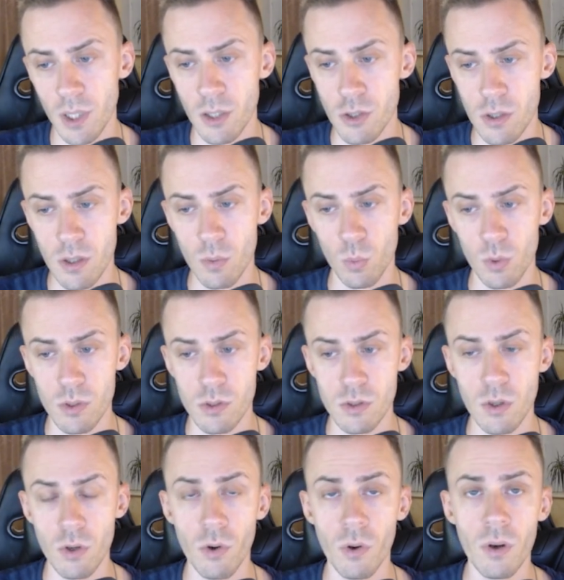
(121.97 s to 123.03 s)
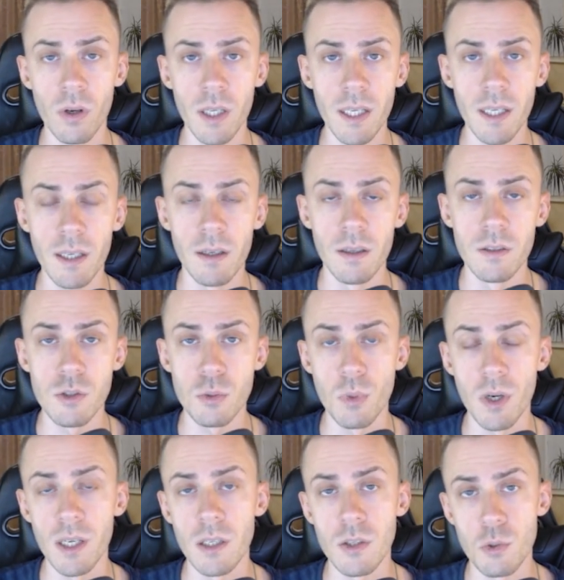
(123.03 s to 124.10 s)
actually was early
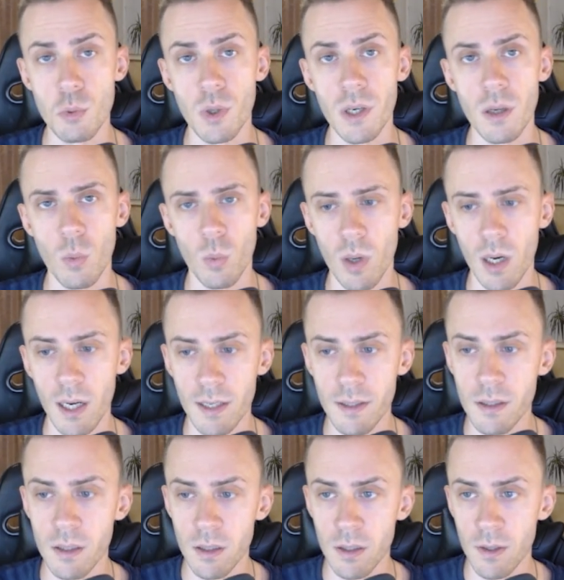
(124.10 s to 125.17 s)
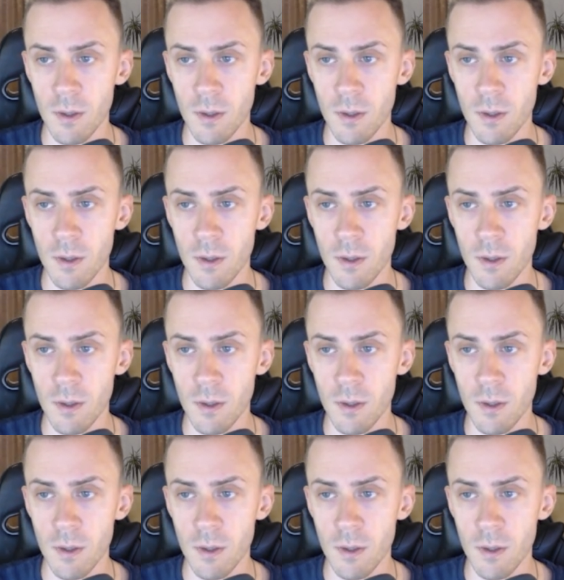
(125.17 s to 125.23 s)
2021,